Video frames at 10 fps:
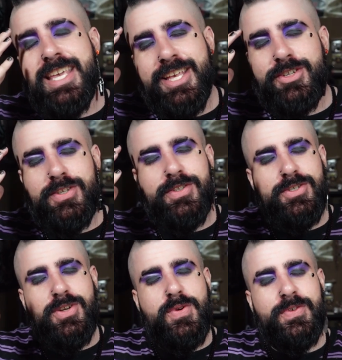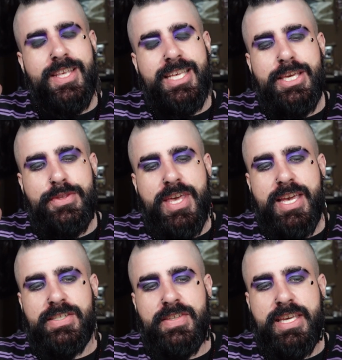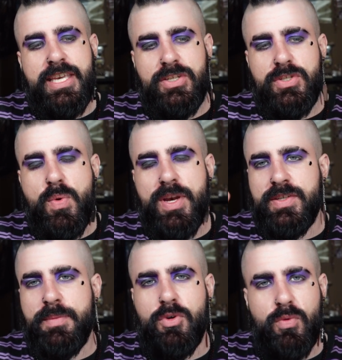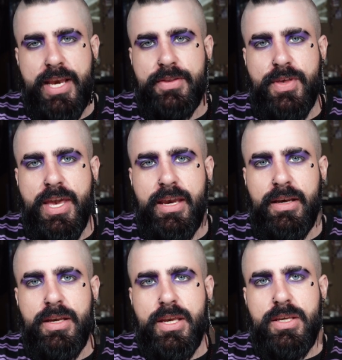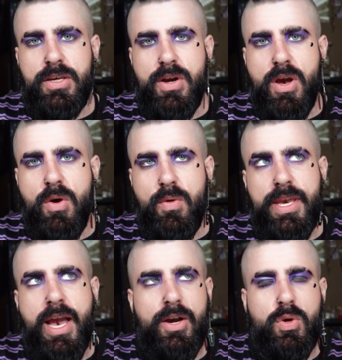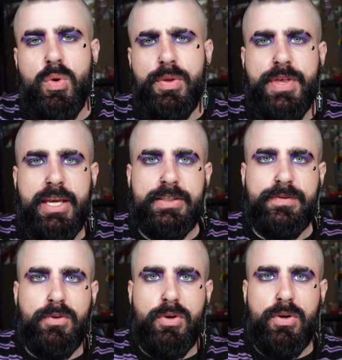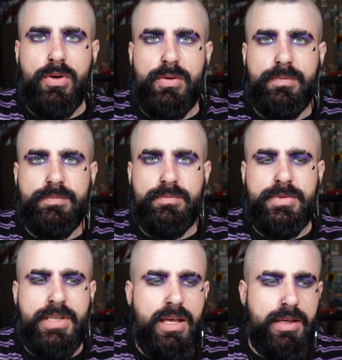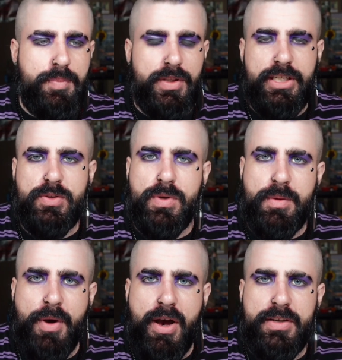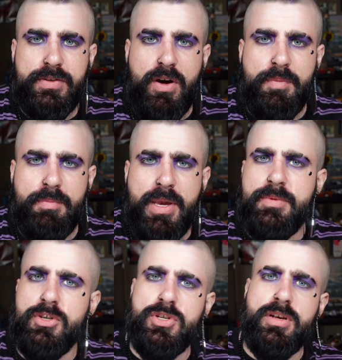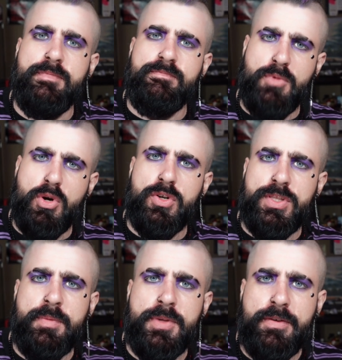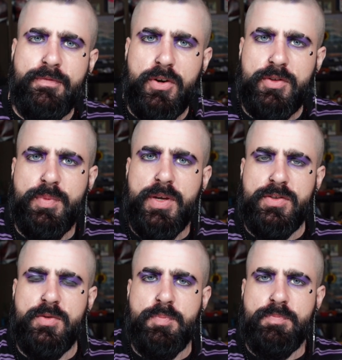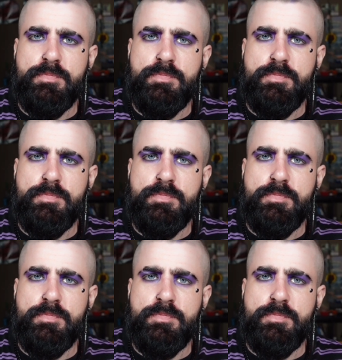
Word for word: it just shows that he thinks like he's doing some great thing. You know, yeah, cool. Thanks for telling police where the bodies are, but maybe you shouldn't have murdered them in the first place. You